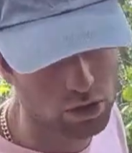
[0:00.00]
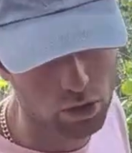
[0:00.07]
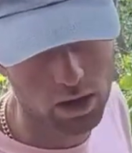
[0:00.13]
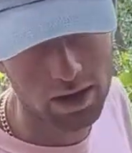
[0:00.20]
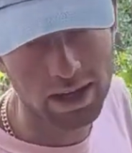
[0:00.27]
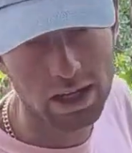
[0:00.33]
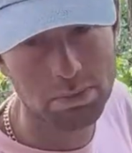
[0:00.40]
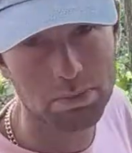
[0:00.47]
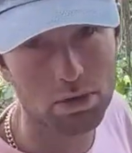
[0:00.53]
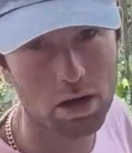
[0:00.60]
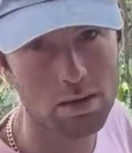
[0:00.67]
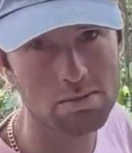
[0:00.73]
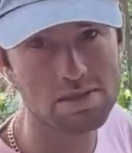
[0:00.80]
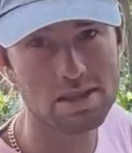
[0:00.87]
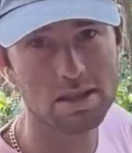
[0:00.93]
chronic
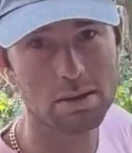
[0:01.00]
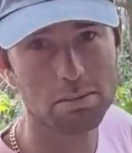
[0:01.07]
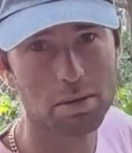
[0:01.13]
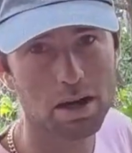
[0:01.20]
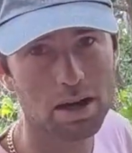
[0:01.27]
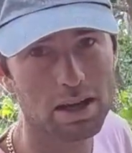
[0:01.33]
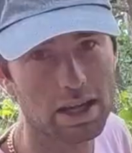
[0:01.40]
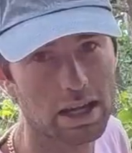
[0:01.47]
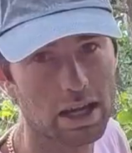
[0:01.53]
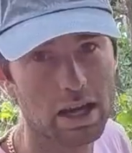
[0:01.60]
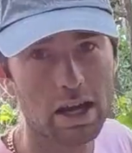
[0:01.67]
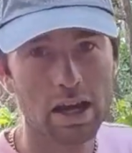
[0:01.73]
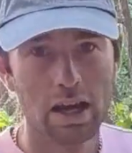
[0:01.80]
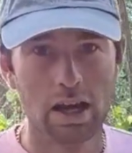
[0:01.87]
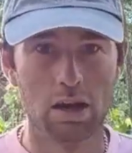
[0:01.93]
problems in the
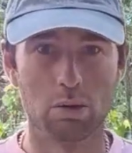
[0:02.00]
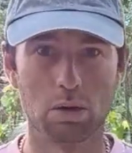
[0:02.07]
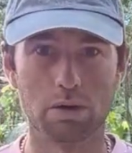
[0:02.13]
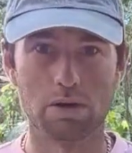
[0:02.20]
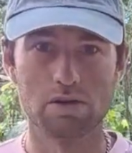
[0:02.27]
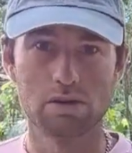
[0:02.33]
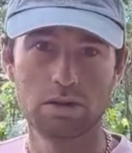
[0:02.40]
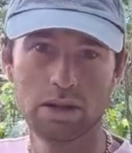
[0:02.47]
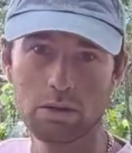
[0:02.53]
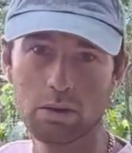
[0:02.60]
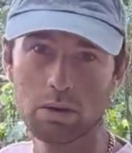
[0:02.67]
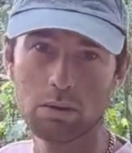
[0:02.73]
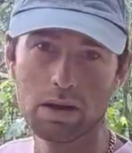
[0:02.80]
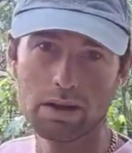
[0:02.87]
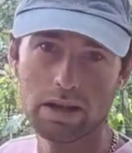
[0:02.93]
body, where there's only
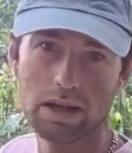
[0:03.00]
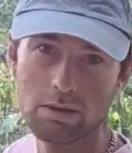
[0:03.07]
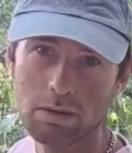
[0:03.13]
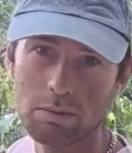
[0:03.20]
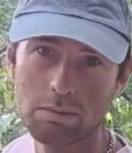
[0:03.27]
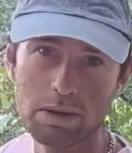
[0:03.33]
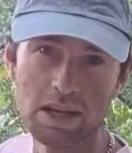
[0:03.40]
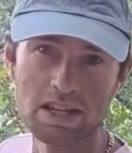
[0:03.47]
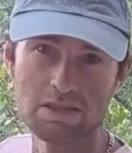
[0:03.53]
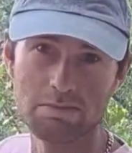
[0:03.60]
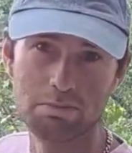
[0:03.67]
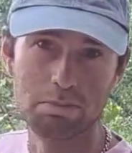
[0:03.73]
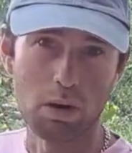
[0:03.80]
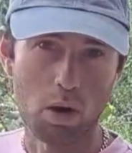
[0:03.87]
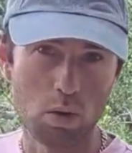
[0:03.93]
one way the human
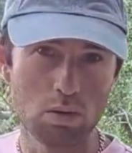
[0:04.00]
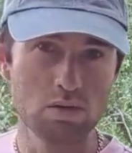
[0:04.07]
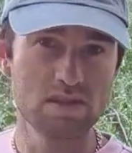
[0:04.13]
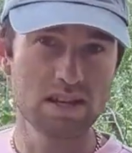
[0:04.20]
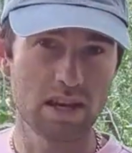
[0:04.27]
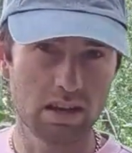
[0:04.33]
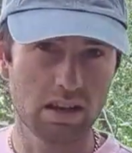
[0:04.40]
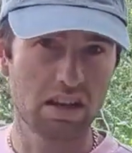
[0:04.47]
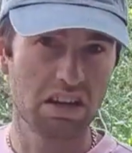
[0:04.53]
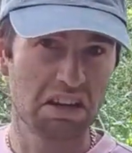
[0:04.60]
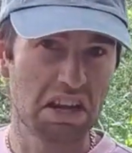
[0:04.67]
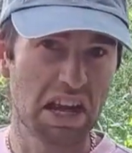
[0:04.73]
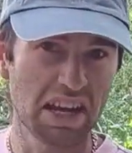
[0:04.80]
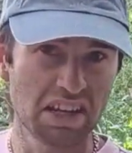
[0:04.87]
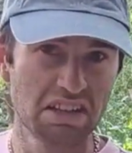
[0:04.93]
being's bones
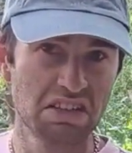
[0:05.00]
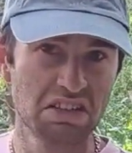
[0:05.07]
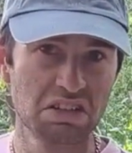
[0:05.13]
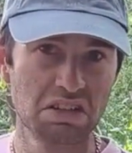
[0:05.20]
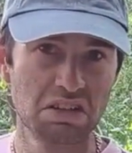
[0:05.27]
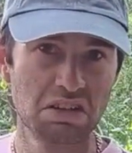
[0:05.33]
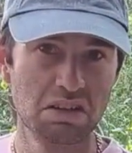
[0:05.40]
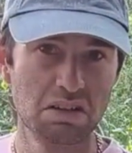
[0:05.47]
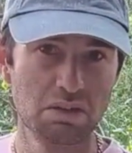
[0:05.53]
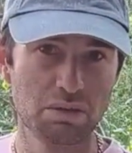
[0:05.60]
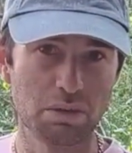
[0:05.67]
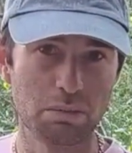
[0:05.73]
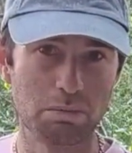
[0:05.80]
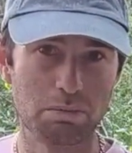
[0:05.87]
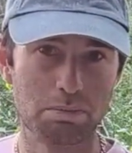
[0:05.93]
connect
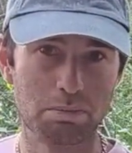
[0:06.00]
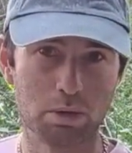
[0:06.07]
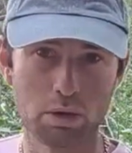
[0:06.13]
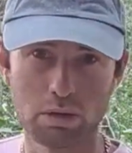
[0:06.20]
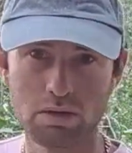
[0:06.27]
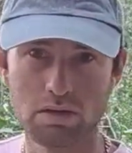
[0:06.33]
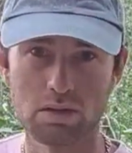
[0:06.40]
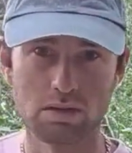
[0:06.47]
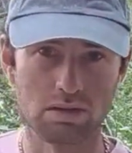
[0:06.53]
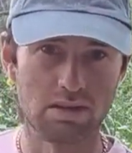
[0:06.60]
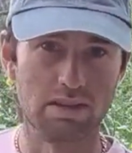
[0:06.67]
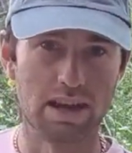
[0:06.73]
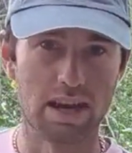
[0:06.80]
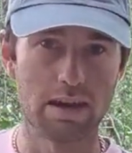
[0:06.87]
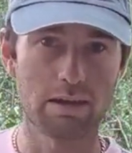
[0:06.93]
from birth till
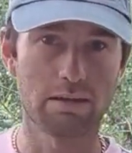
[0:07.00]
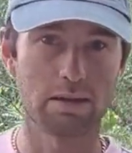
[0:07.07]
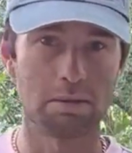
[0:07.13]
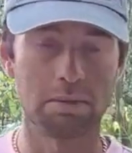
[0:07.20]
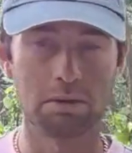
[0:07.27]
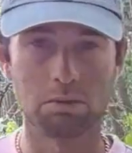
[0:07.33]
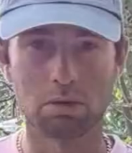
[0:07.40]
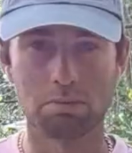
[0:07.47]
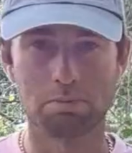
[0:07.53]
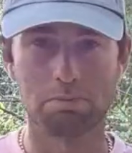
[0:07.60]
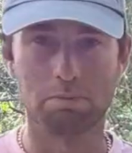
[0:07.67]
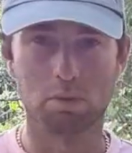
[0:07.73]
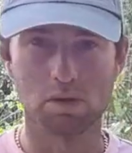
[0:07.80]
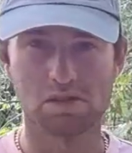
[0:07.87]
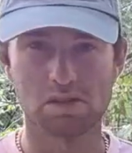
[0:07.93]
death. I mean,
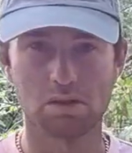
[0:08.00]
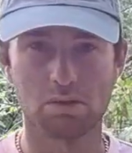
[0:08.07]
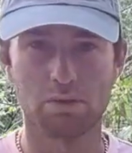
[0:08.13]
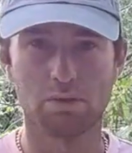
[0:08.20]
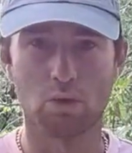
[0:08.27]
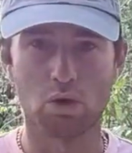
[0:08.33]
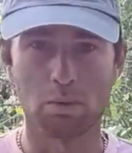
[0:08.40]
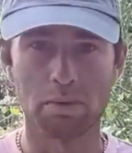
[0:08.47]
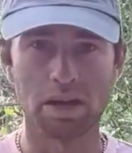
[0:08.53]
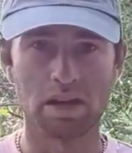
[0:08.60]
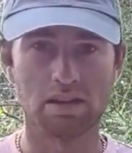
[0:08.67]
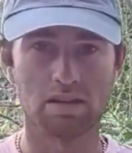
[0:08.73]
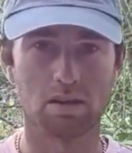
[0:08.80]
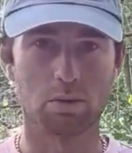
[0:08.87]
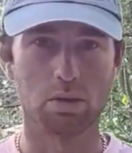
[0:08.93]
we're still
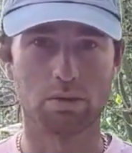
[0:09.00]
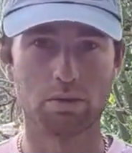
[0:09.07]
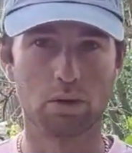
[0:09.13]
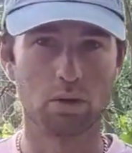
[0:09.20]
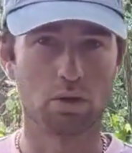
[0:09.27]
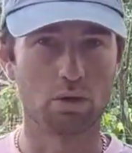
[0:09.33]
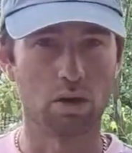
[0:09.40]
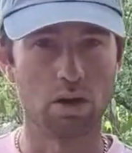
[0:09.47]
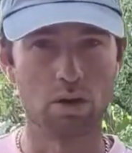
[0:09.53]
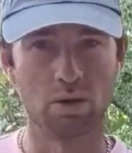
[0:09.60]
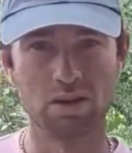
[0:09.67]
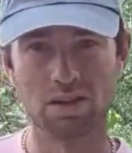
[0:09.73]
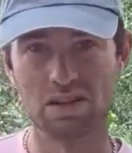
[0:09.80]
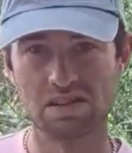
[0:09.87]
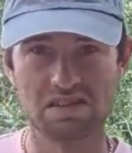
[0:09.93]
forming until we're full
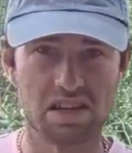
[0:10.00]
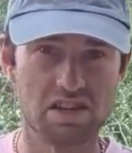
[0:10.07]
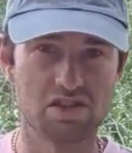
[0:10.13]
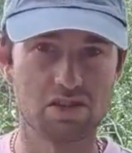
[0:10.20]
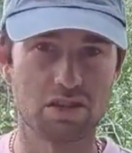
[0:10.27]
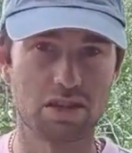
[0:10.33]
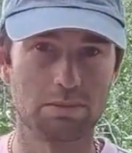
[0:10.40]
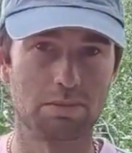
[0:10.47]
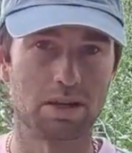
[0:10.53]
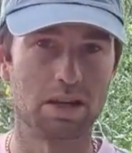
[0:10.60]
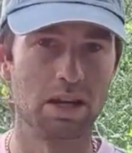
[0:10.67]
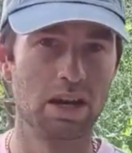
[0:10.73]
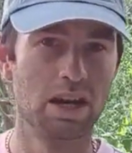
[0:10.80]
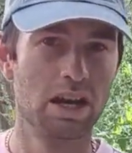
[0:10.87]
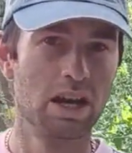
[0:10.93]
grown, essentially,
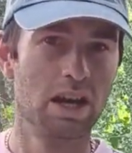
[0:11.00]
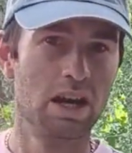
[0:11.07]
but